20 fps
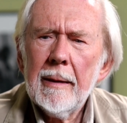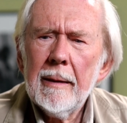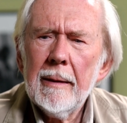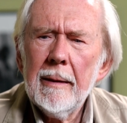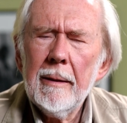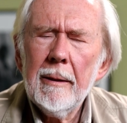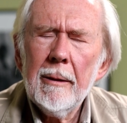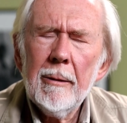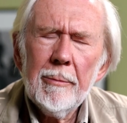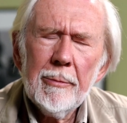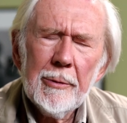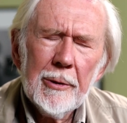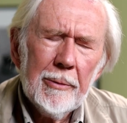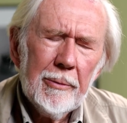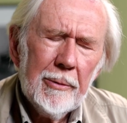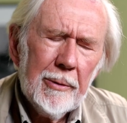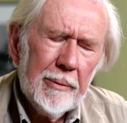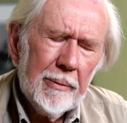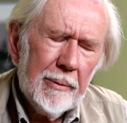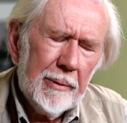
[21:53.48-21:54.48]
It helps you
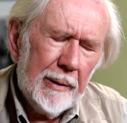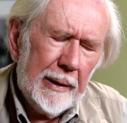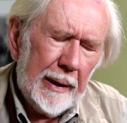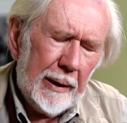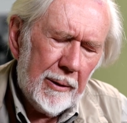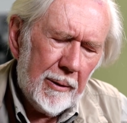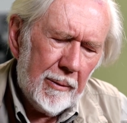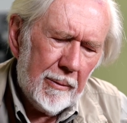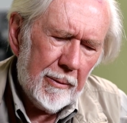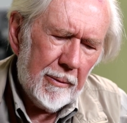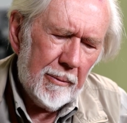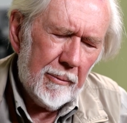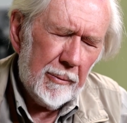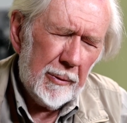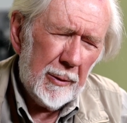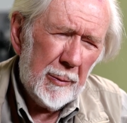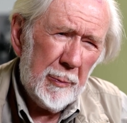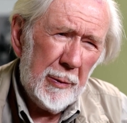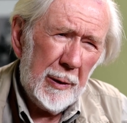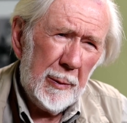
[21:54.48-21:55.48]
to get on
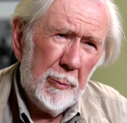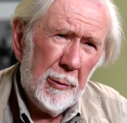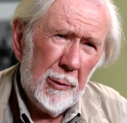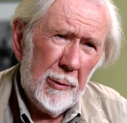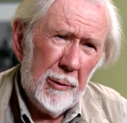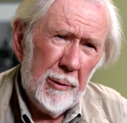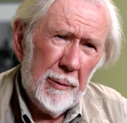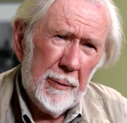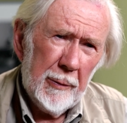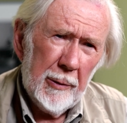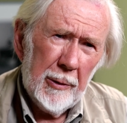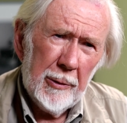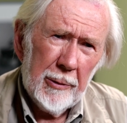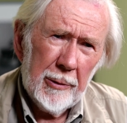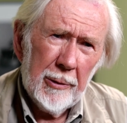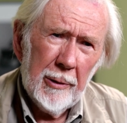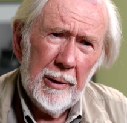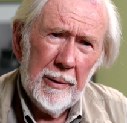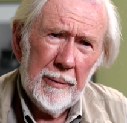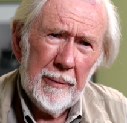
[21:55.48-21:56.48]
with people you're
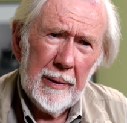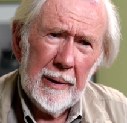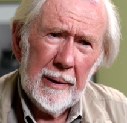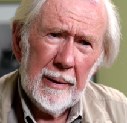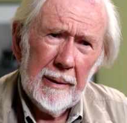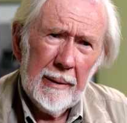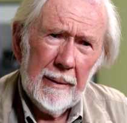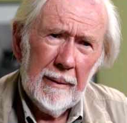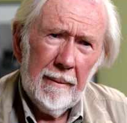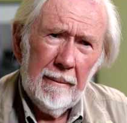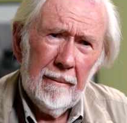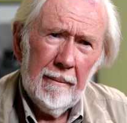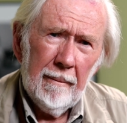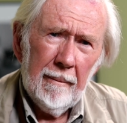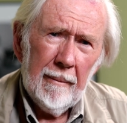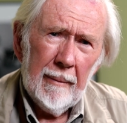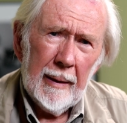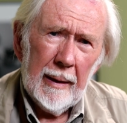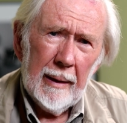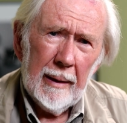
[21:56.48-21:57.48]
photographing.
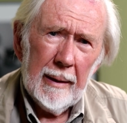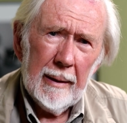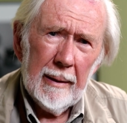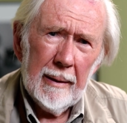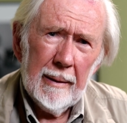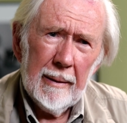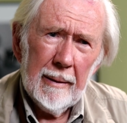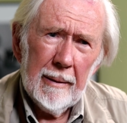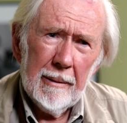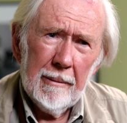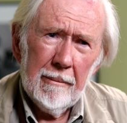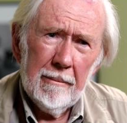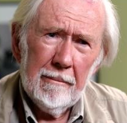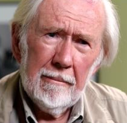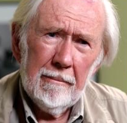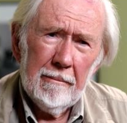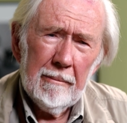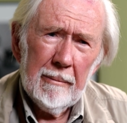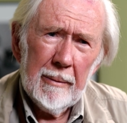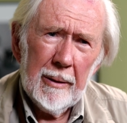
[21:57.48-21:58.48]

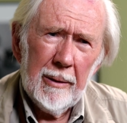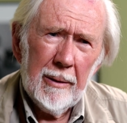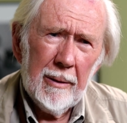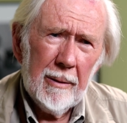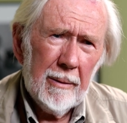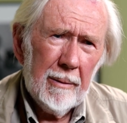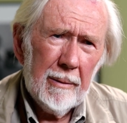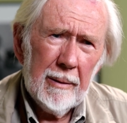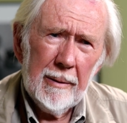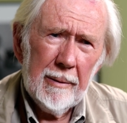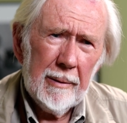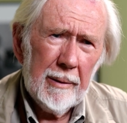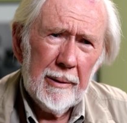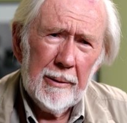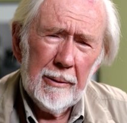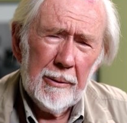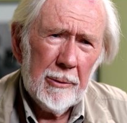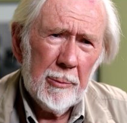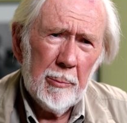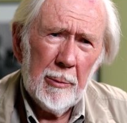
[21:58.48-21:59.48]
You know, I think
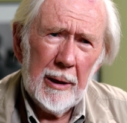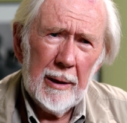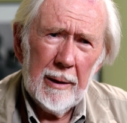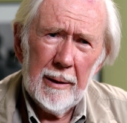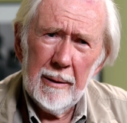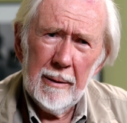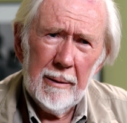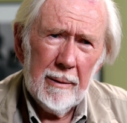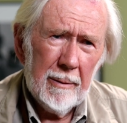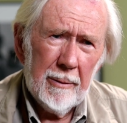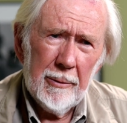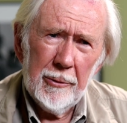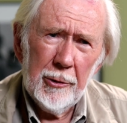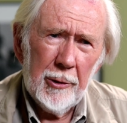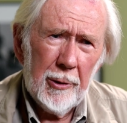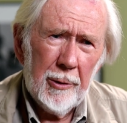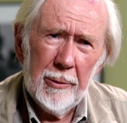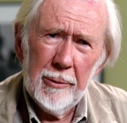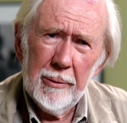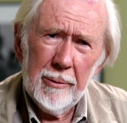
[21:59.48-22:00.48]
a smile and a
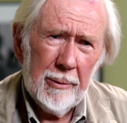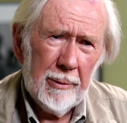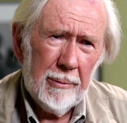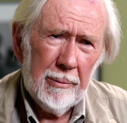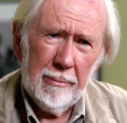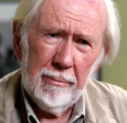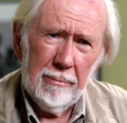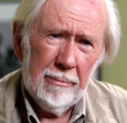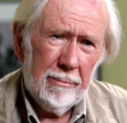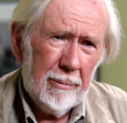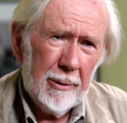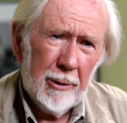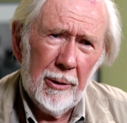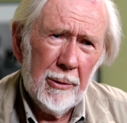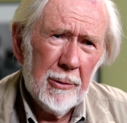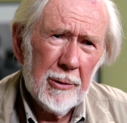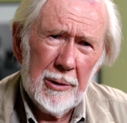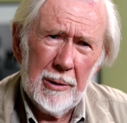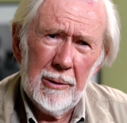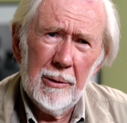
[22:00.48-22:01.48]
joke
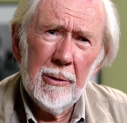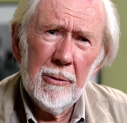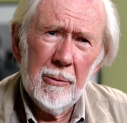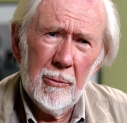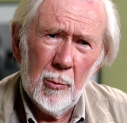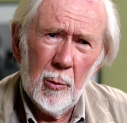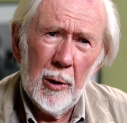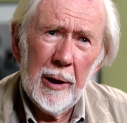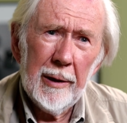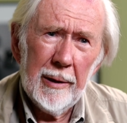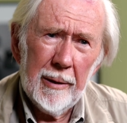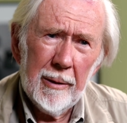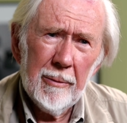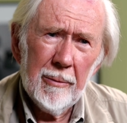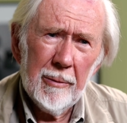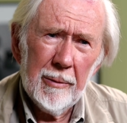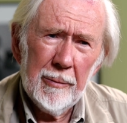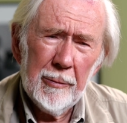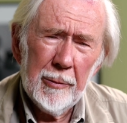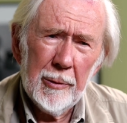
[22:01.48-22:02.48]
goes a long way
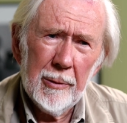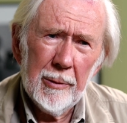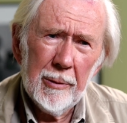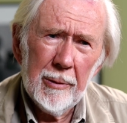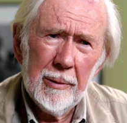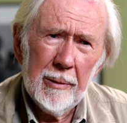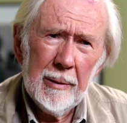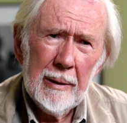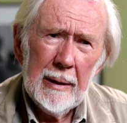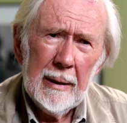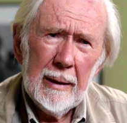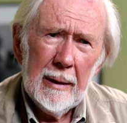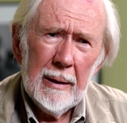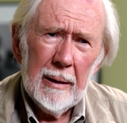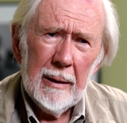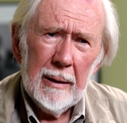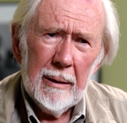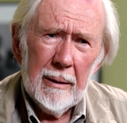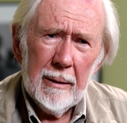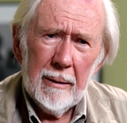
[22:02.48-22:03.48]
if you're,
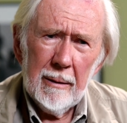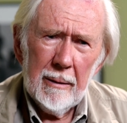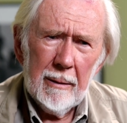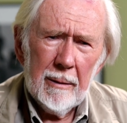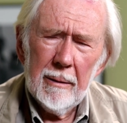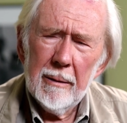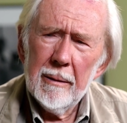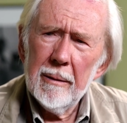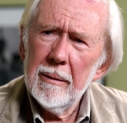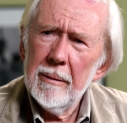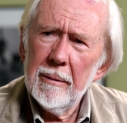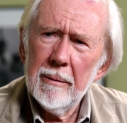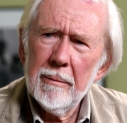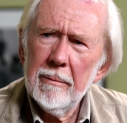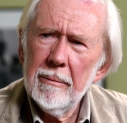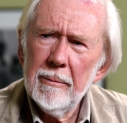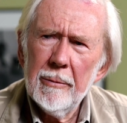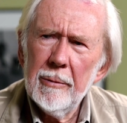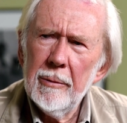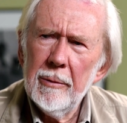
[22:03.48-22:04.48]

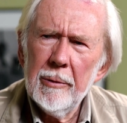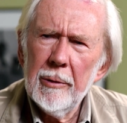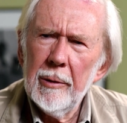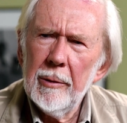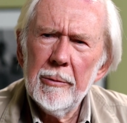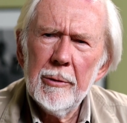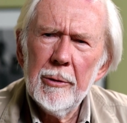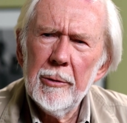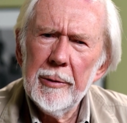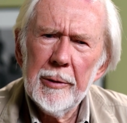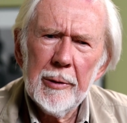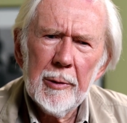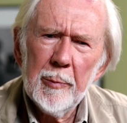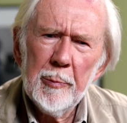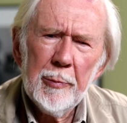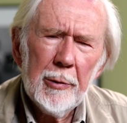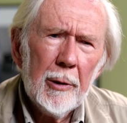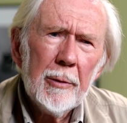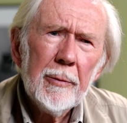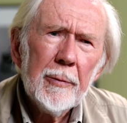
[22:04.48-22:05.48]
you know, doing a
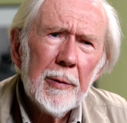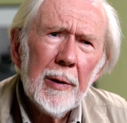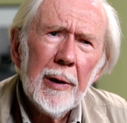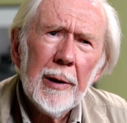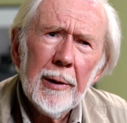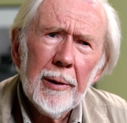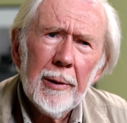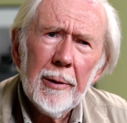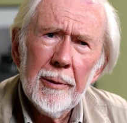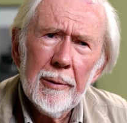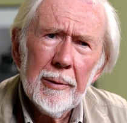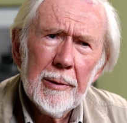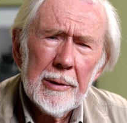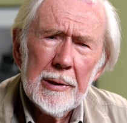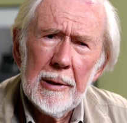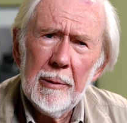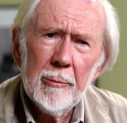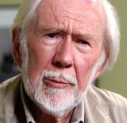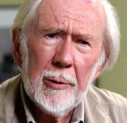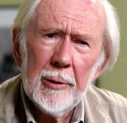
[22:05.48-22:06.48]
profile on
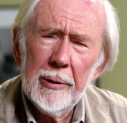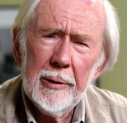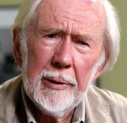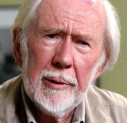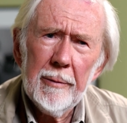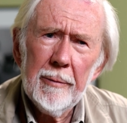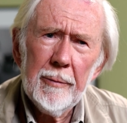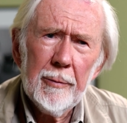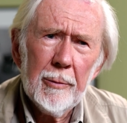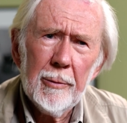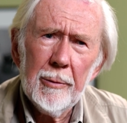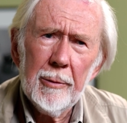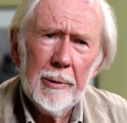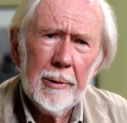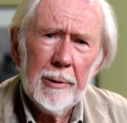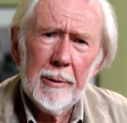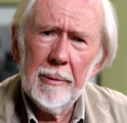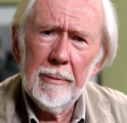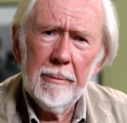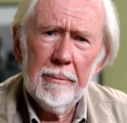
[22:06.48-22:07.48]
somebody
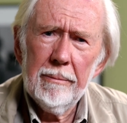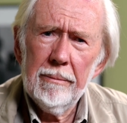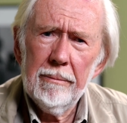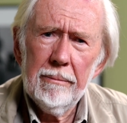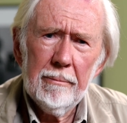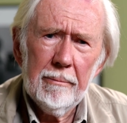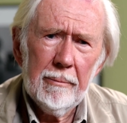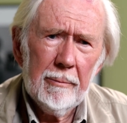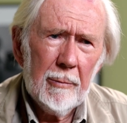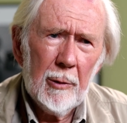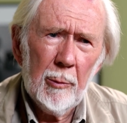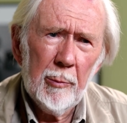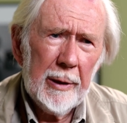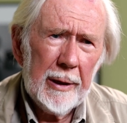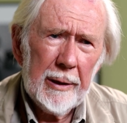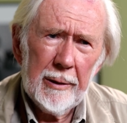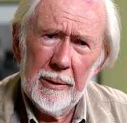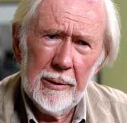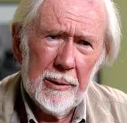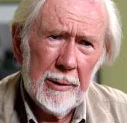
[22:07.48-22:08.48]
for a
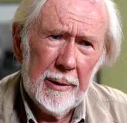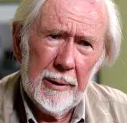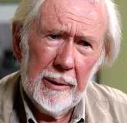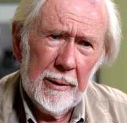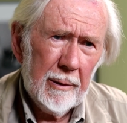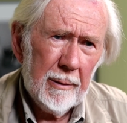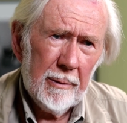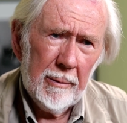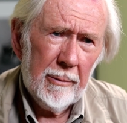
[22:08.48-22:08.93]
magazine.